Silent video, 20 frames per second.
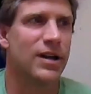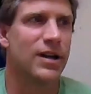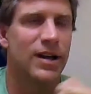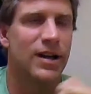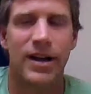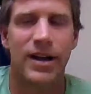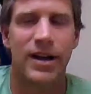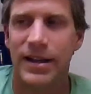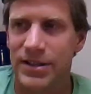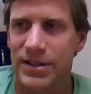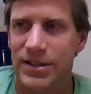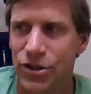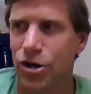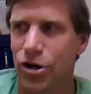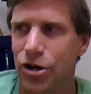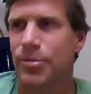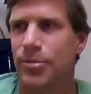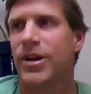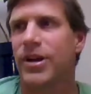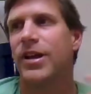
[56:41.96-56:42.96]
Nazi
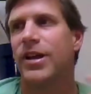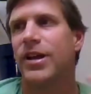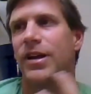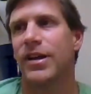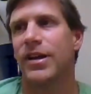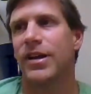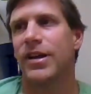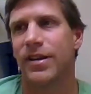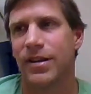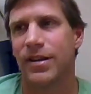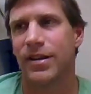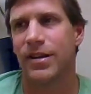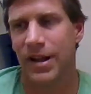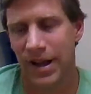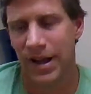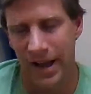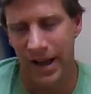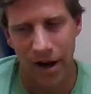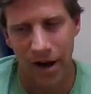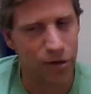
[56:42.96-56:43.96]
Germany and
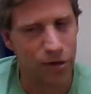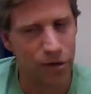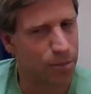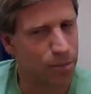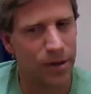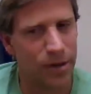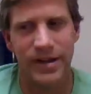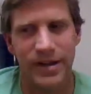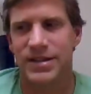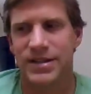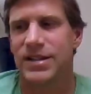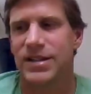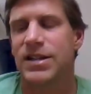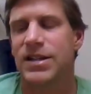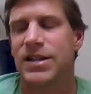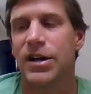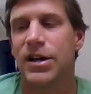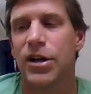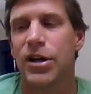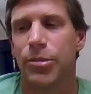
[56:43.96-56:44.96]
and other places.
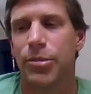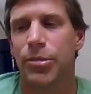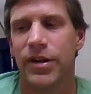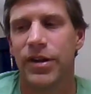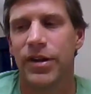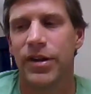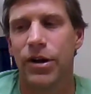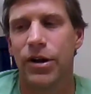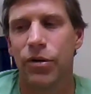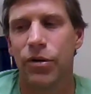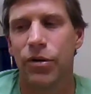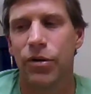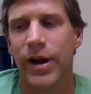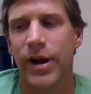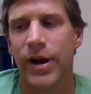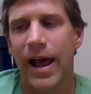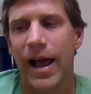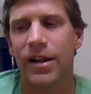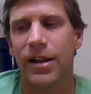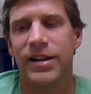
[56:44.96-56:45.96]
But you know, the
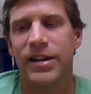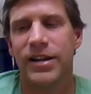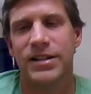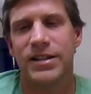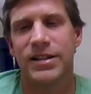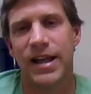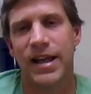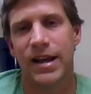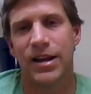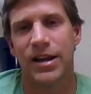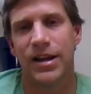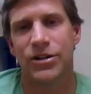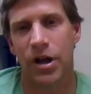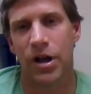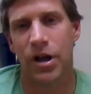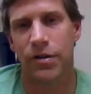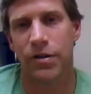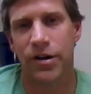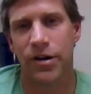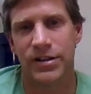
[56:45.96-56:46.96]
reality is that
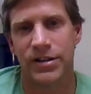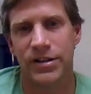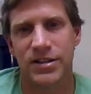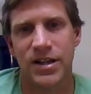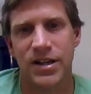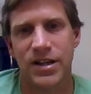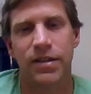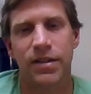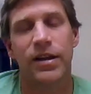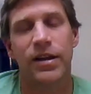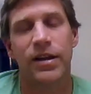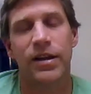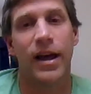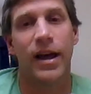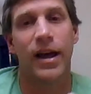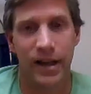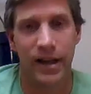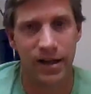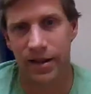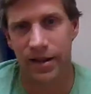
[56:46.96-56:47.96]
Jethro Knights is nothing
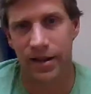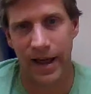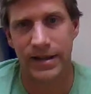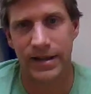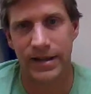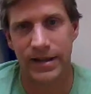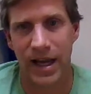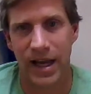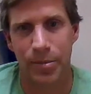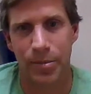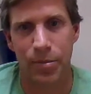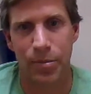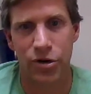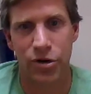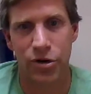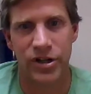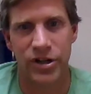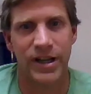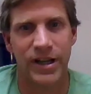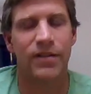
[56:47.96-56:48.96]
like that type of
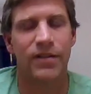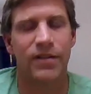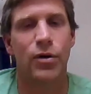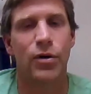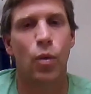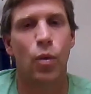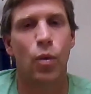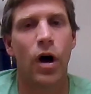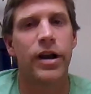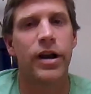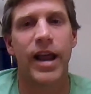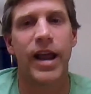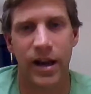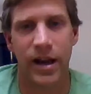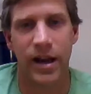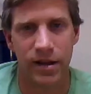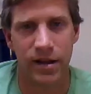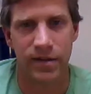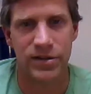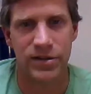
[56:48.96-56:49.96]
person. He never wanted
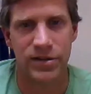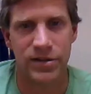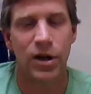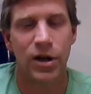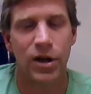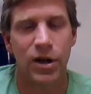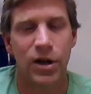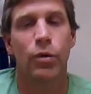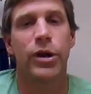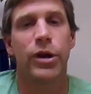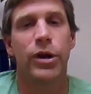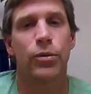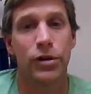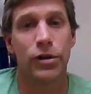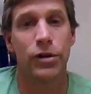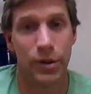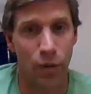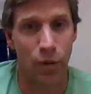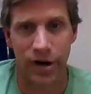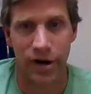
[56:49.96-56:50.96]
any of this. What he
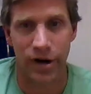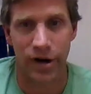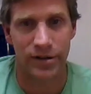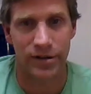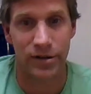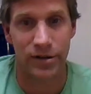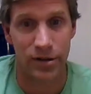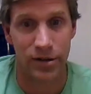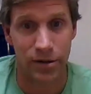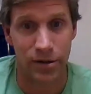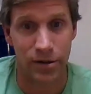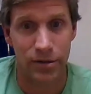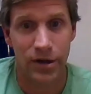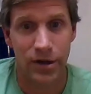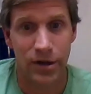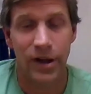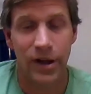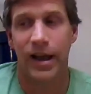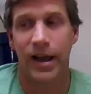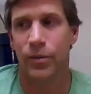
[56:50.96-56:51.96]
really wanted to do,
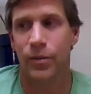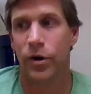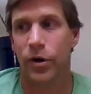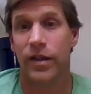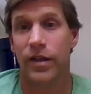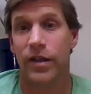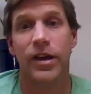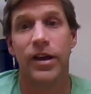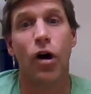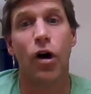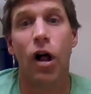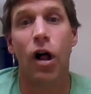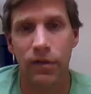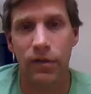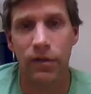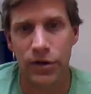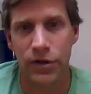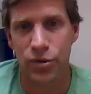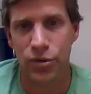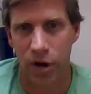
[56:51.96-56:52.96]
and what I think all
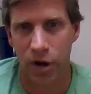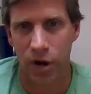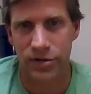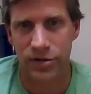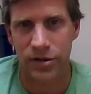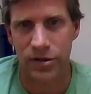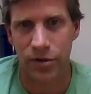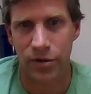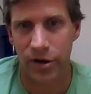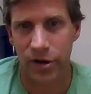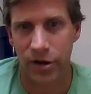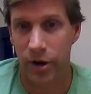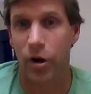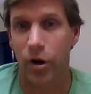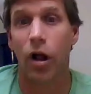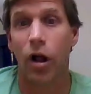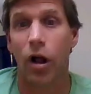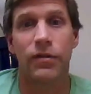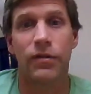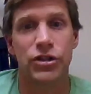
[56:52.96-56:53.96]
of us want to do, and what
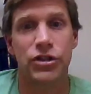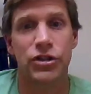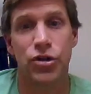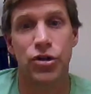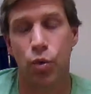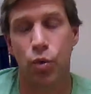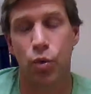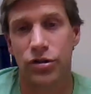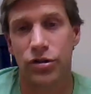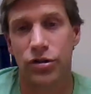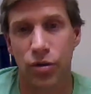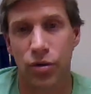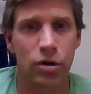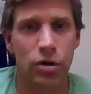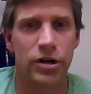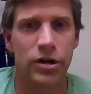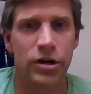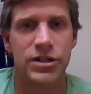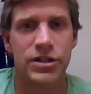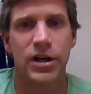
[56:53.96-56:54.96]
all of us should work
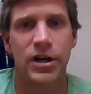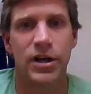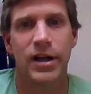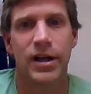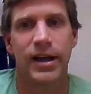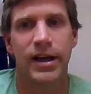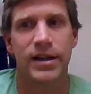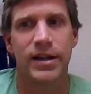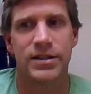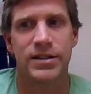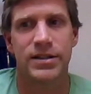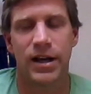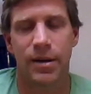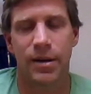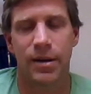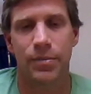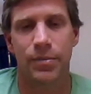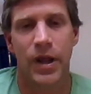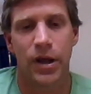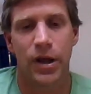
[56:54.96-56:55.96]
towards, is
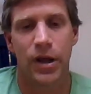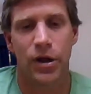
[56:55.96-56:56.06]
um,